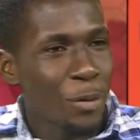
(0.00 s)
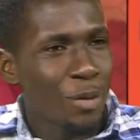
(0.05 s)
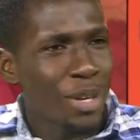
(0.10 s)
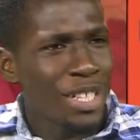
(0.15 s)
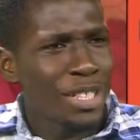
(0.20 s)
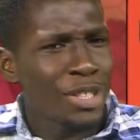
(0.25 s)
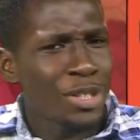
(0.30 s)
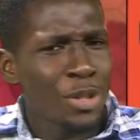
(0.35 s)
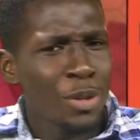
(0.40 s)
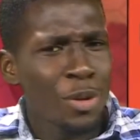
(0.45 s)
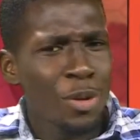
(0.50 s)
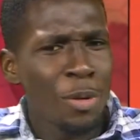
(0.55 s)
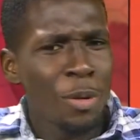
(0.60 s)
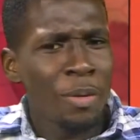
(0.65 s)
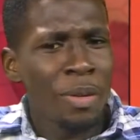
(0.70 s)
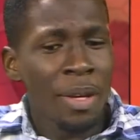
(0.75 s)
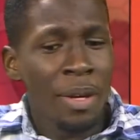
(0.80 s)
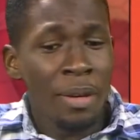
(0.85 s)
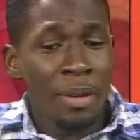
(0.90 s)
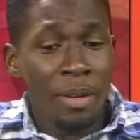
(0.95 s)
Right? So
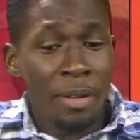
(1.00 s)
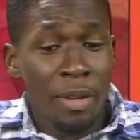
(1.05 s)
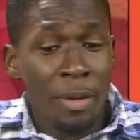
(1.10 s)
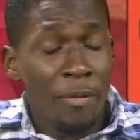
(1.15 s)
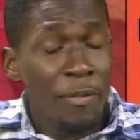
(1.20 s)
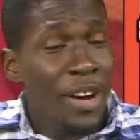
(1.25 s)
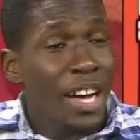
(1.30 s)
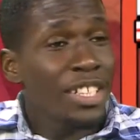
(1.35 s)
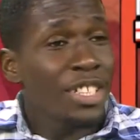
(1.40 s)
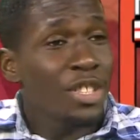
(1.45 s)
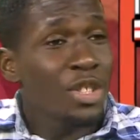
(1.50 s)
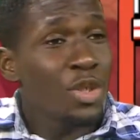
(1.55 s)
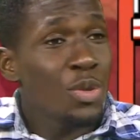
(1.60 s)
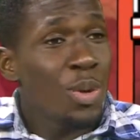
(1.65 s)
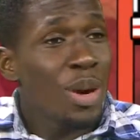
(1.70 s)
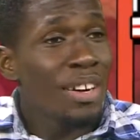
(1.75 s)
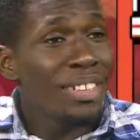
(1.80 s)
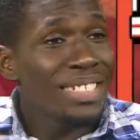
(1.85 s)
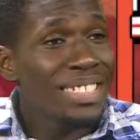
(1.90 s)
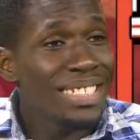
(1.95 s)
the fact that you
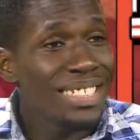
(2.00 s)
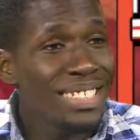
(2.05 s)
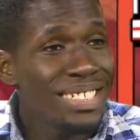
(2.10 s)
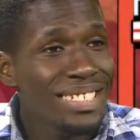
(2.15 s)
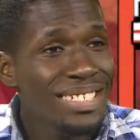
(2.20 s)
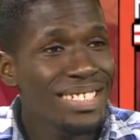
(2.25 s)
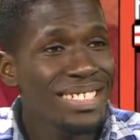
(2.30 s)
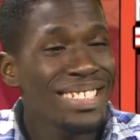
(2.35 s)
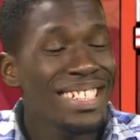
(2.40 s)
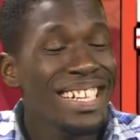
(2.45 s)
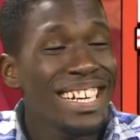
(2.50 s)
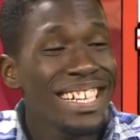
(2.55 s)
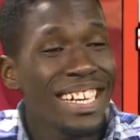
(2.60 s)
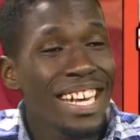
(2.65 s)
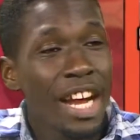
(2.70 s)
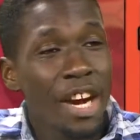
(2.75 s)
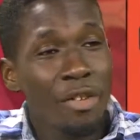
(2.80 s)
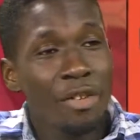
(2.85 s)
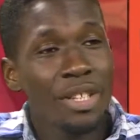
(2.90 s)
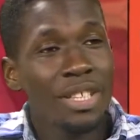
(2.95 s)
are a citizen,
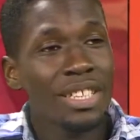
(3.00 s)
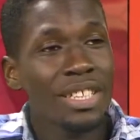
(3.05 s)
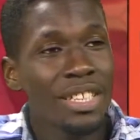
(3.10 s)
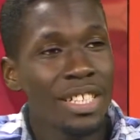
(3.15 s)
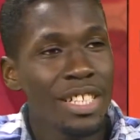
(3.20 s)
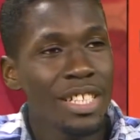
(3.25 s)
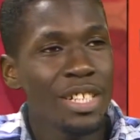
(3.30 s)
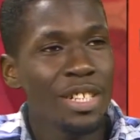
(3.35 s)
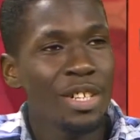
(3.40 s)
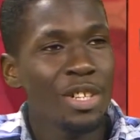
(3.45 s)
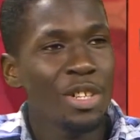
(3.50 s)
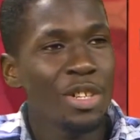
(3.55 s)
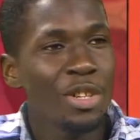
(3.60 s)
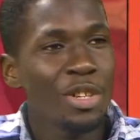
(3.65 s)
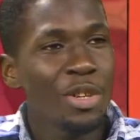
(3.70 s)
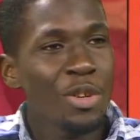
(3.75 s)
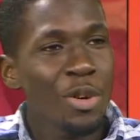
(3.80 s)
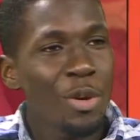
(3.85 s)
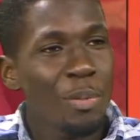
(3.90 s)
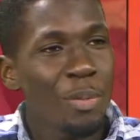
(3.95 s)
inherently,
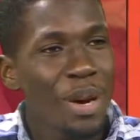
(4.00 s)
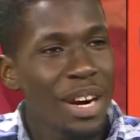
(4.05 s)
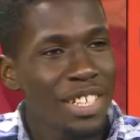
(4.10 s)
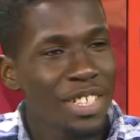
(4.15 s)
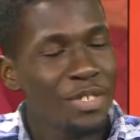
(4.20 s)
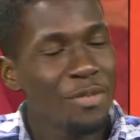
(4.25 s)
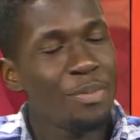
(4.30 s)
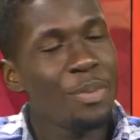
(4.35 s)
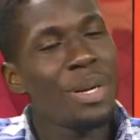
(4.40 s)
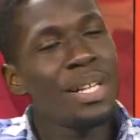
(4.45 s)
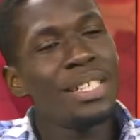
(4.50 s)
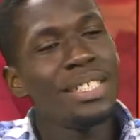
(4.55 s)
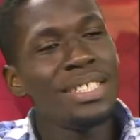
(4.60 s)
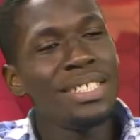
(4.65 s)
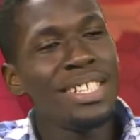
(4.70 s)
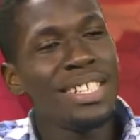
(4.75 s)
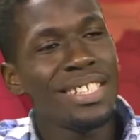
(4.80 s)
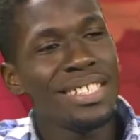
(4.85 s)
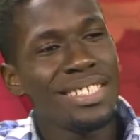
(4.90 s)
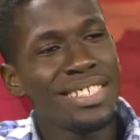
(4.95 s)
you're a part of
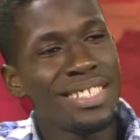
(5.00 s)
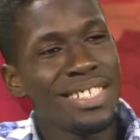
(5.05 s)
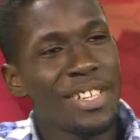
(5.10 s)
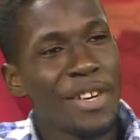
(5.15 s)
politics.